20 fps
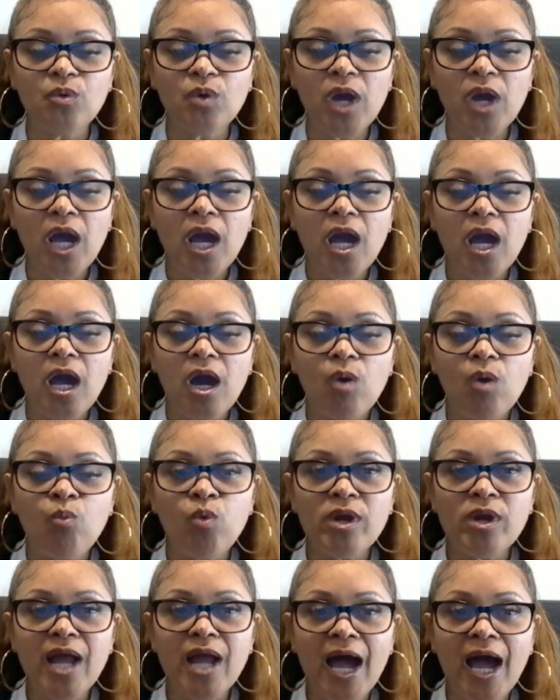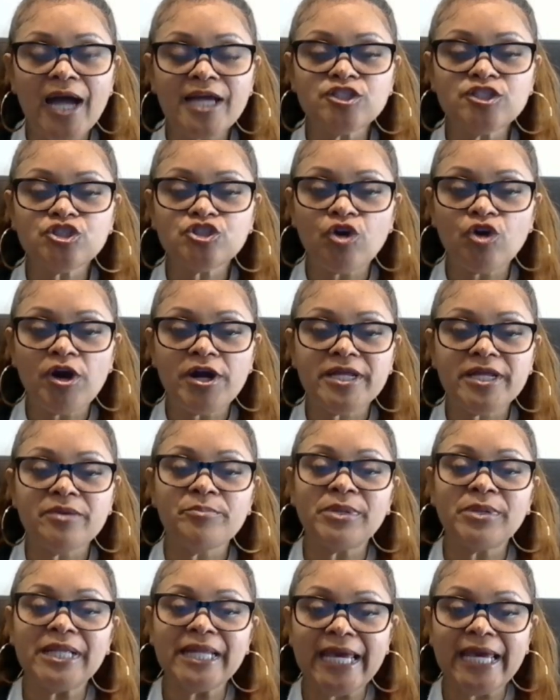you know, when I
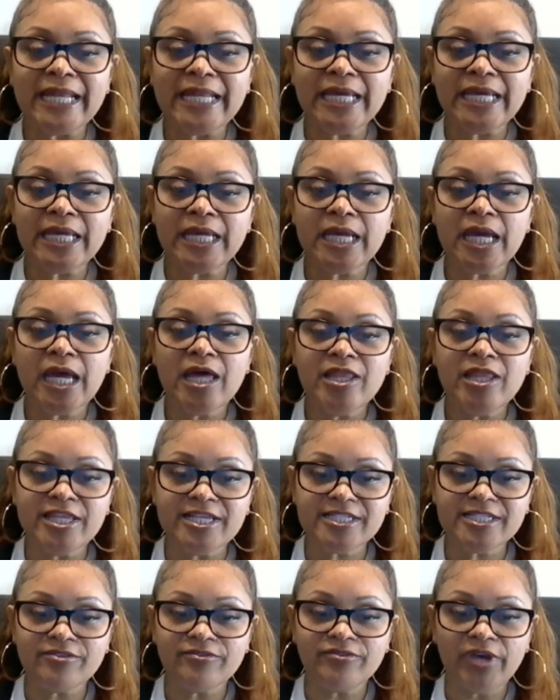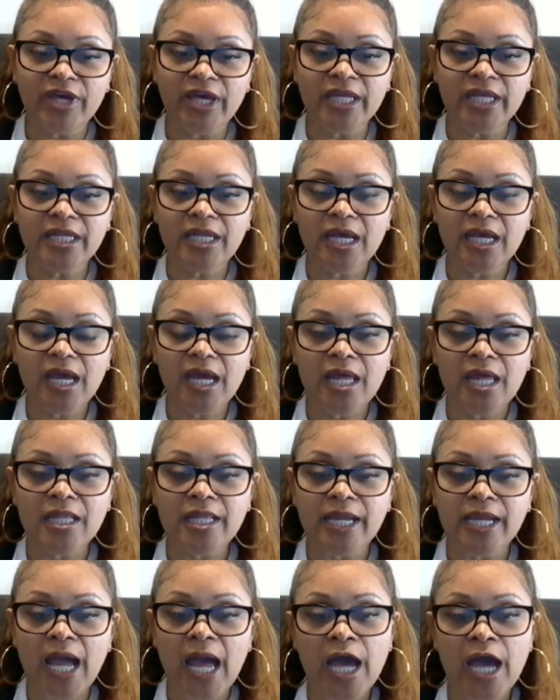started planning this event,
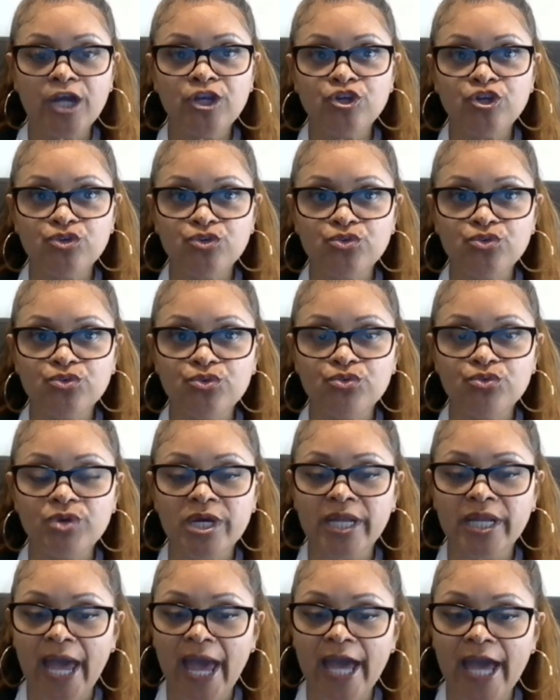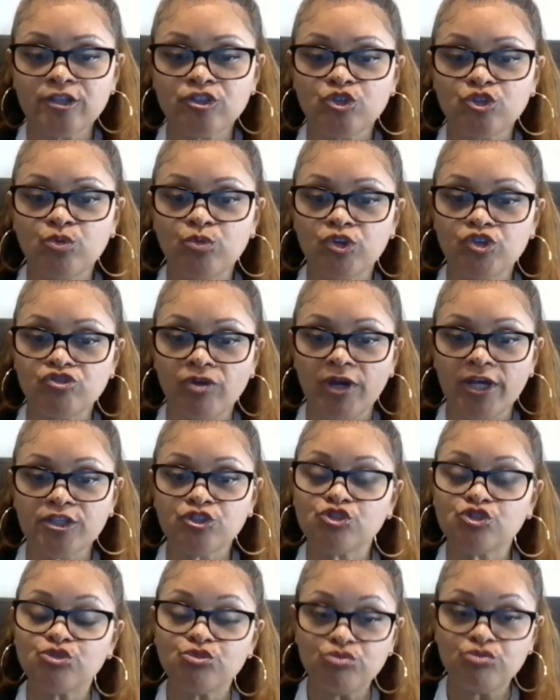like, I knew it had to
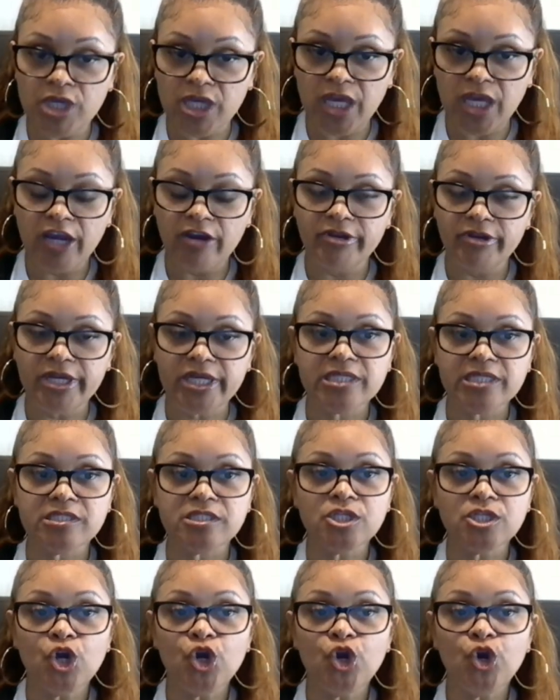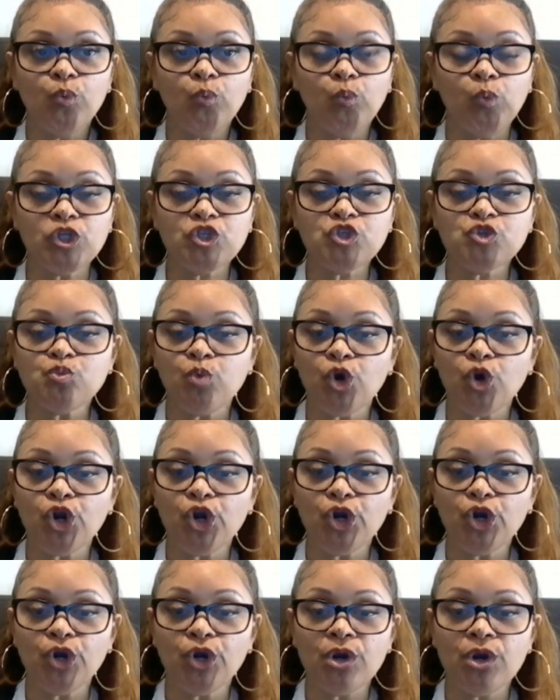address two key areas,
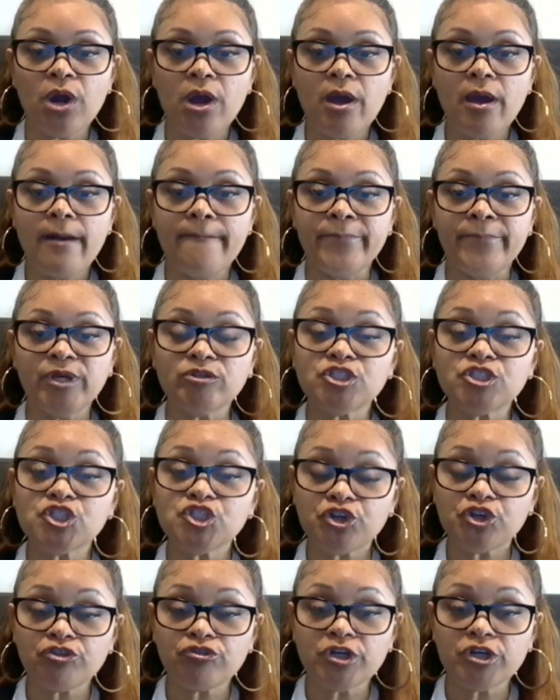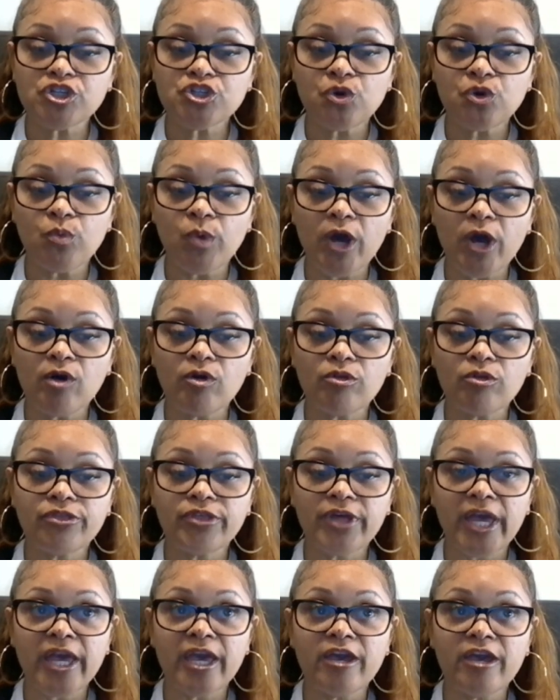which were building generational
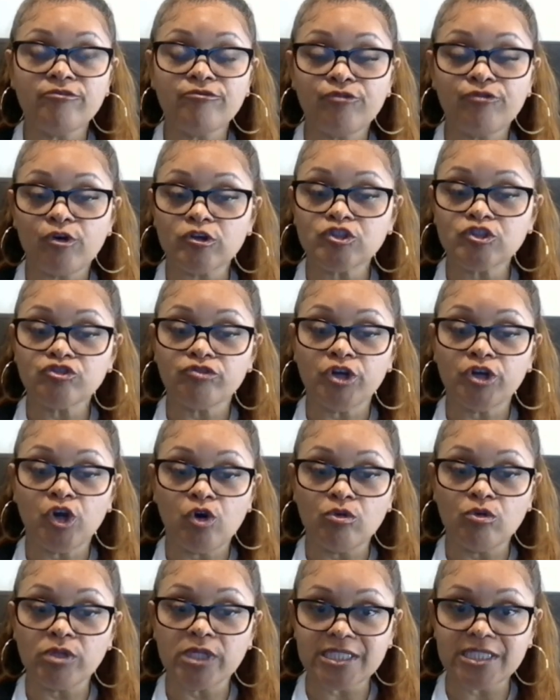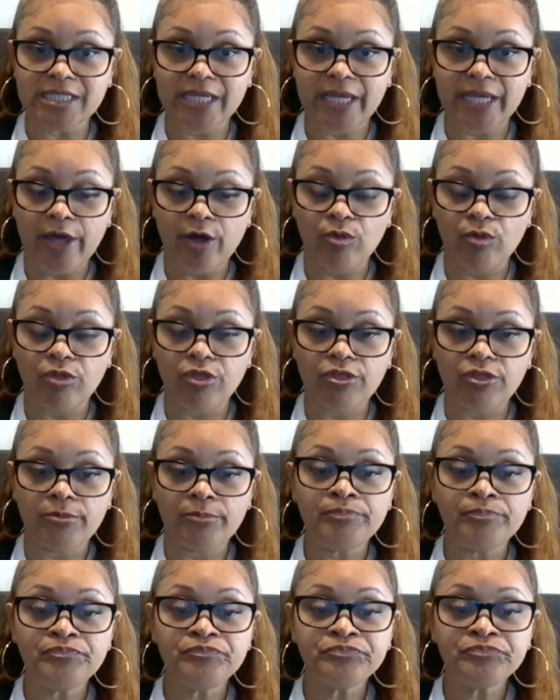wealth and fostering holistic
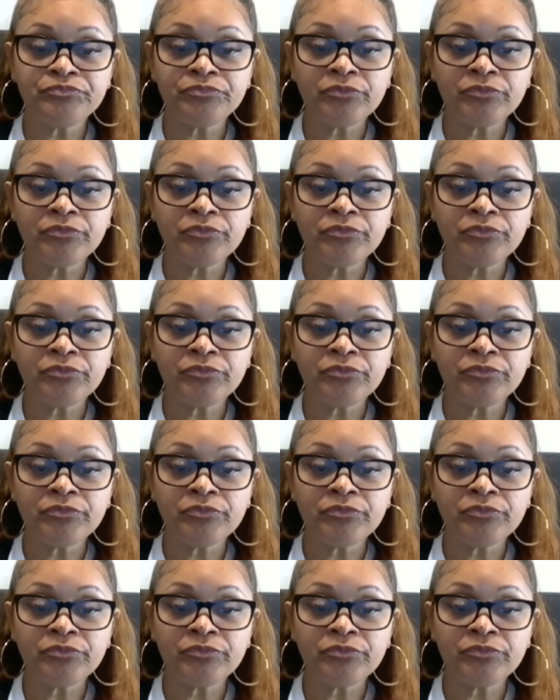health.